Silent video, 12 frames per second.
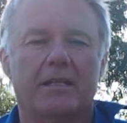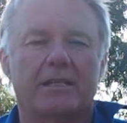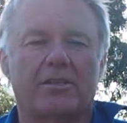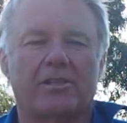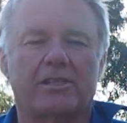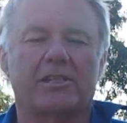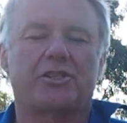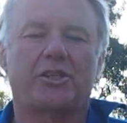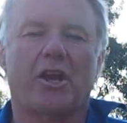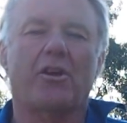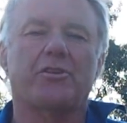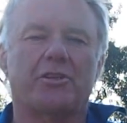So it just
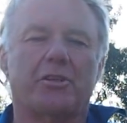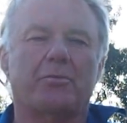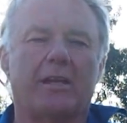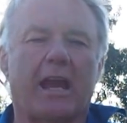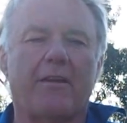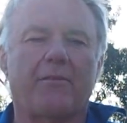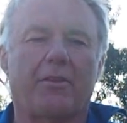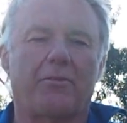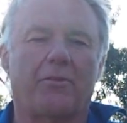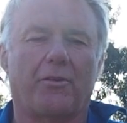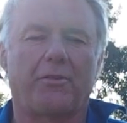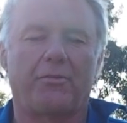shows you we haven't
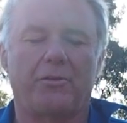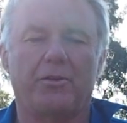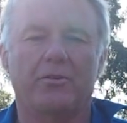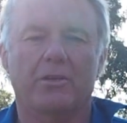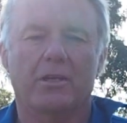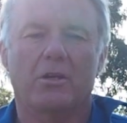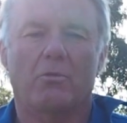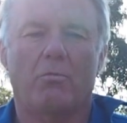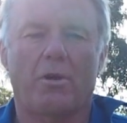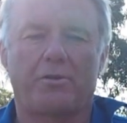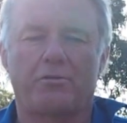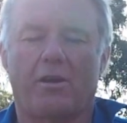thought through
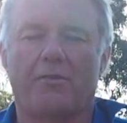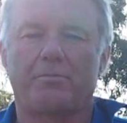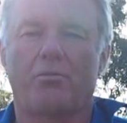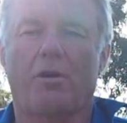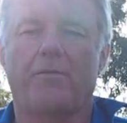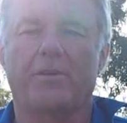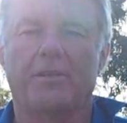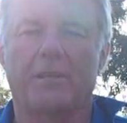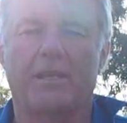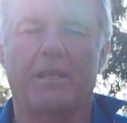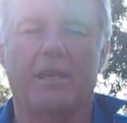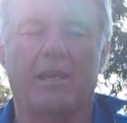what drives profit
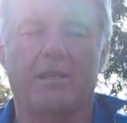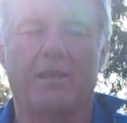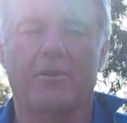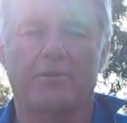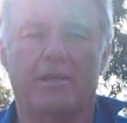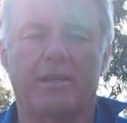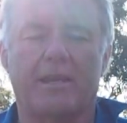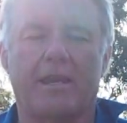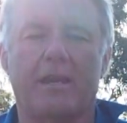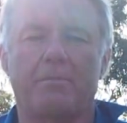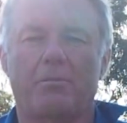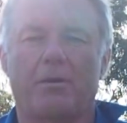in that
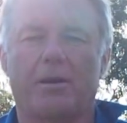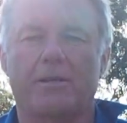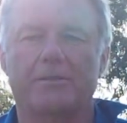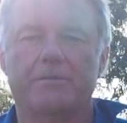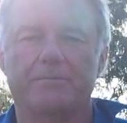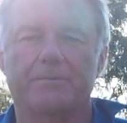enterprise.